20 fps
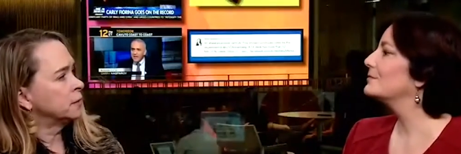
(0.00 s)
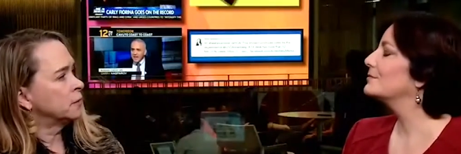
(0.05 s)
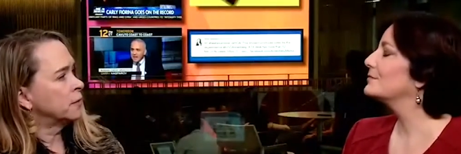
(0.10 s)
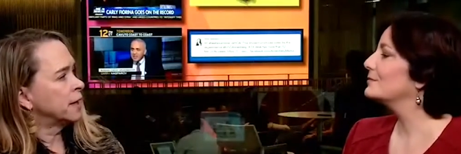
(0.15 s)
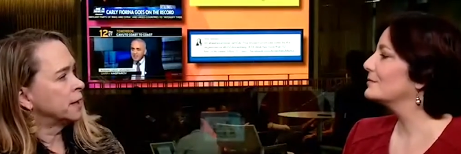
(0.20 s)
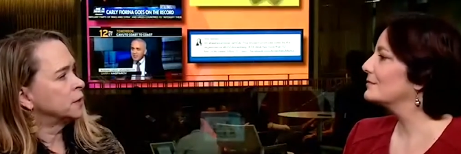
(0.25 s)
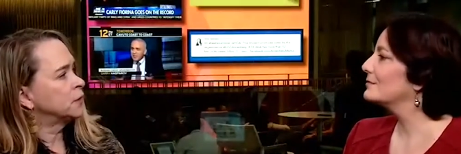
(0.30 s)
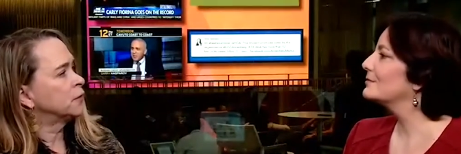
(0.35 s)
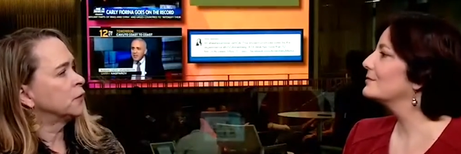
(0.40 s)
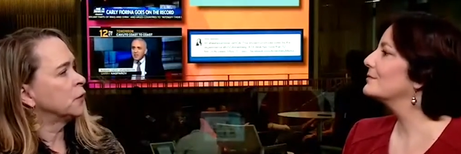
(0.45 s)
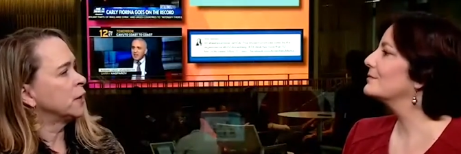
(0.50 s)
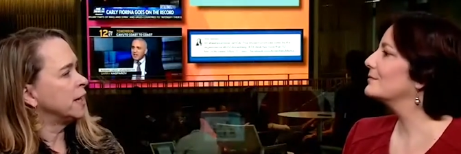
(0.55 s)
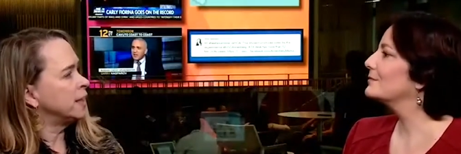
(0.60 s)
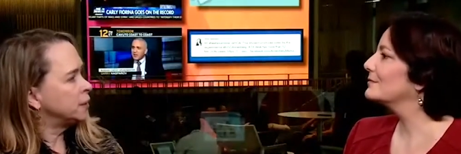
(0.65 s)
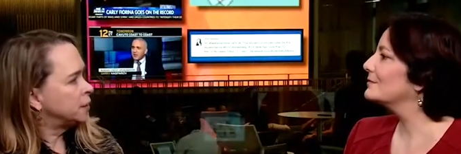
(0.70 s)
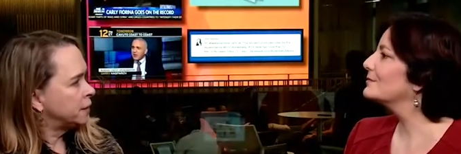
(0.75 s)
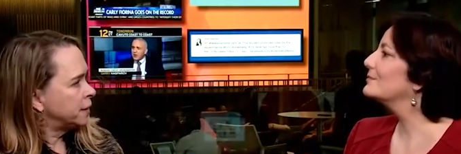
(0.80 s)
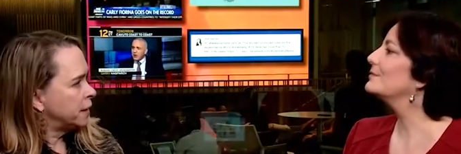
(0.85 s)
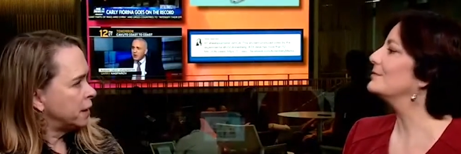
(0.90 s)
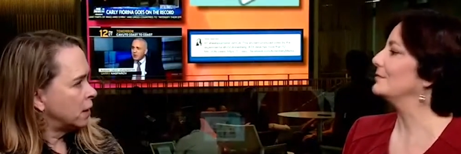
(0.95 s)
Speaker 1: transfer
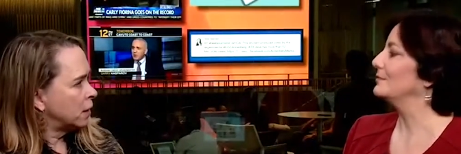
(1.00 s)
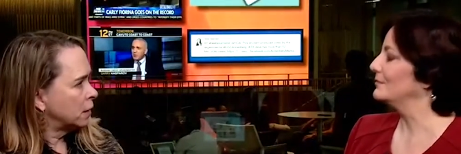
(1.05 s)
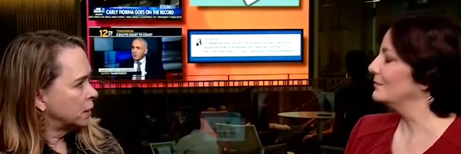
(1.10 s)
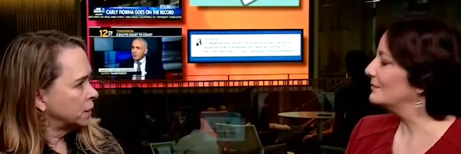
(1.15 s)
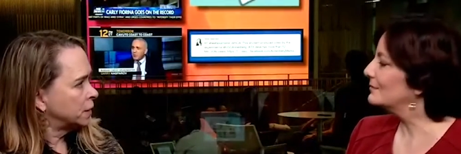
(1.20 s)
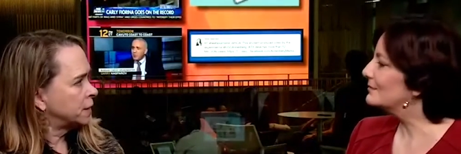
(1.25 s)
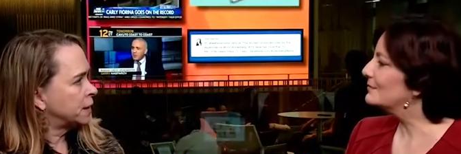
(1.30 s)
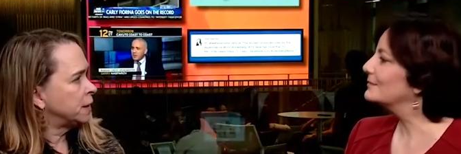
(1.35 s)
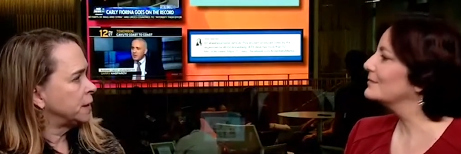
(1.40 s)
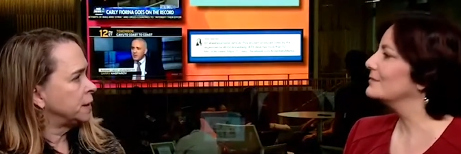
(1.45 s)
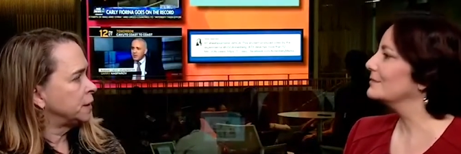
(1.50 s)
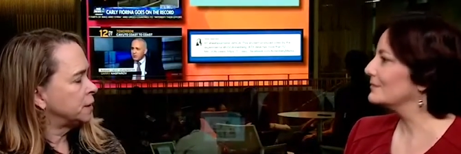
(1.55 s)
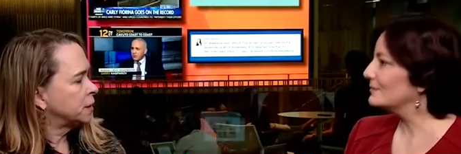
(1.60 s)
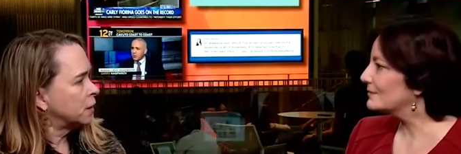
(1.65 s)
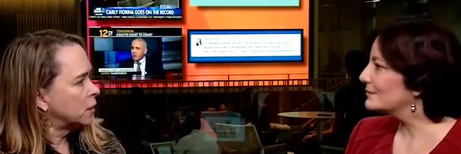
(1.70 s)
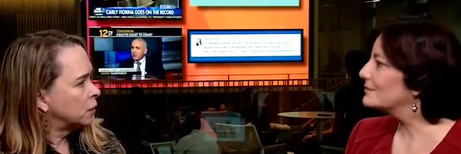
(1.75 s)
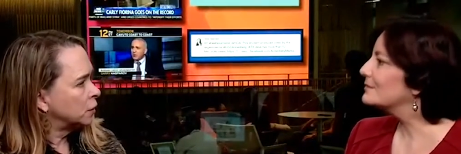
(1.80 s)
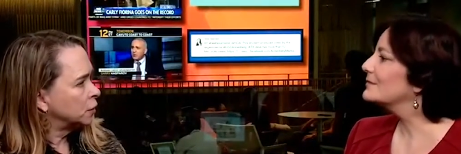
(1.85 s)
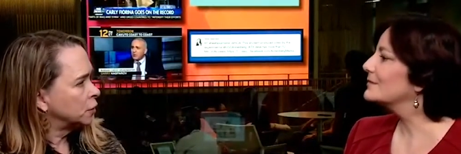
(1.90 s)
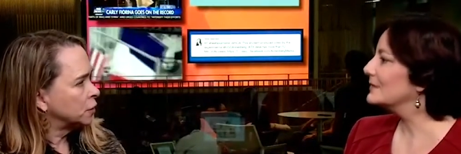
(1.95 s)
into the arts and into
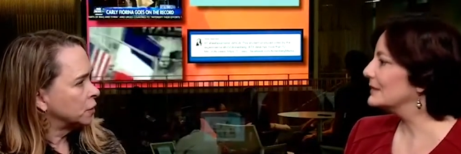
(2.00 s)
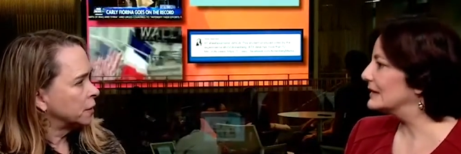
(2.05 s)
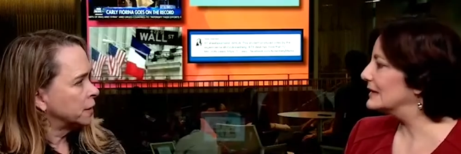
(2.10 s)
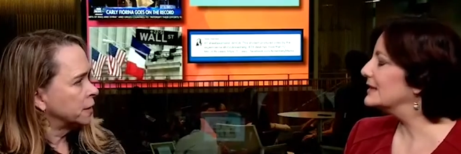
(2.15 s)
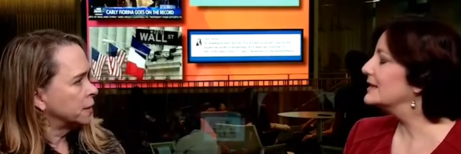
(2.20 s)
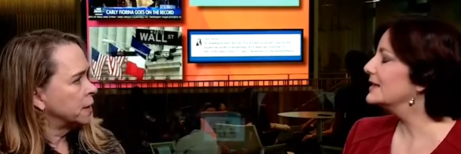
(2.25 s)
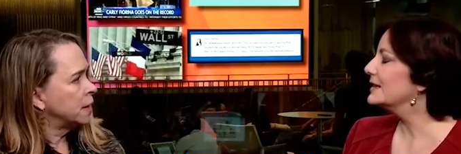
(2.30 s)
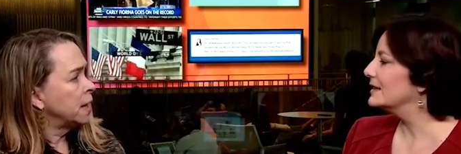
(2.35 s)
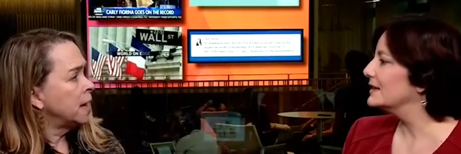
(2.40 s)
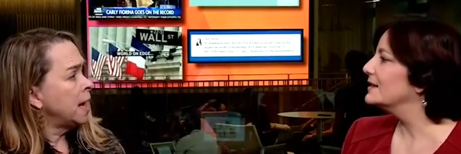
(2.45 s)
culture. And,